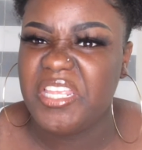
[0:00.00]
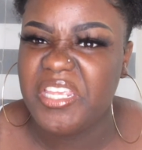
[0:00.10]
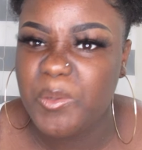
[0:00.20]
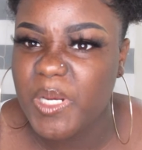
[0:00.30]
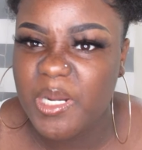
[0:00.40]

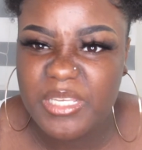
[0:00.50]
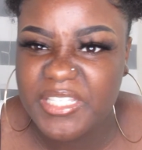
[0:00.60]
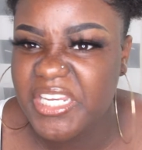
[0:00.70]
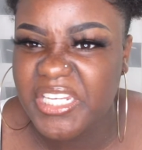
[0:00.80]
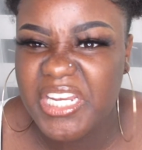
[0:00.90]
You're gonna
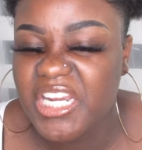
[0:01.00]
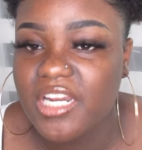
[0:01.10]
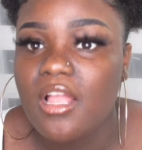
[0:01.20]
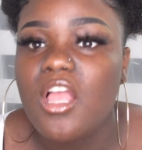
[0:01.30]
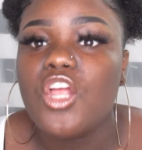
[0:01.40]
mistake
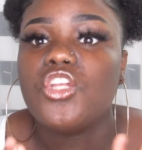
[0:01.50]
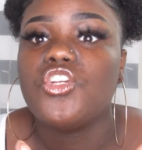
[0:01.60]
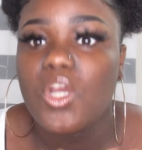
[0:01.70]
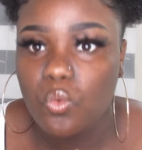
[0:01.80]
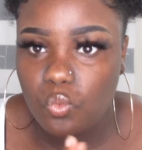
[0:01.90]
that.
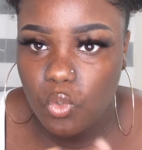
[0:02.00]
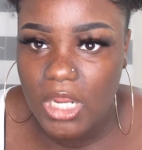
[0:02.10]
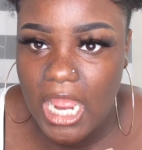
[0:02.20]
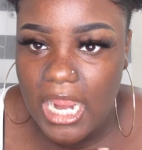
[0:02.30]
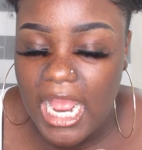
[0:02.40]
No,
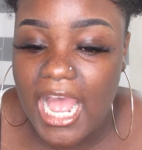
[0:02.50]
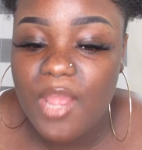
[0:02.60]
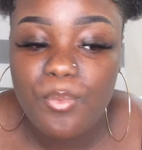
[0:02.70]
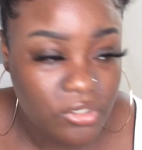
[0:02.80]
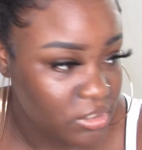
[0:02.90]

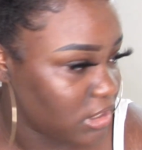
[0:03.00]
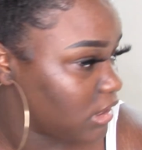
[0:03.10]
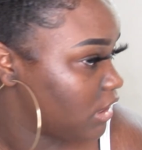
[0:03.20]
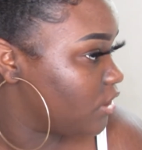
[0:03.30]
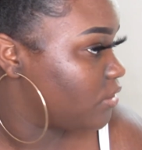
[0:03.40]
I
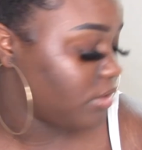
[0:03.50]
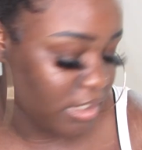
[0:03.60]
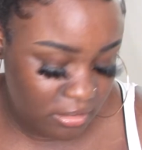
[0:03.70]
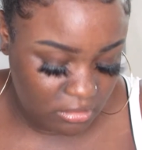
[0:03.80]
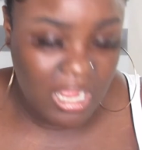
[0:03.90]
personally use, here,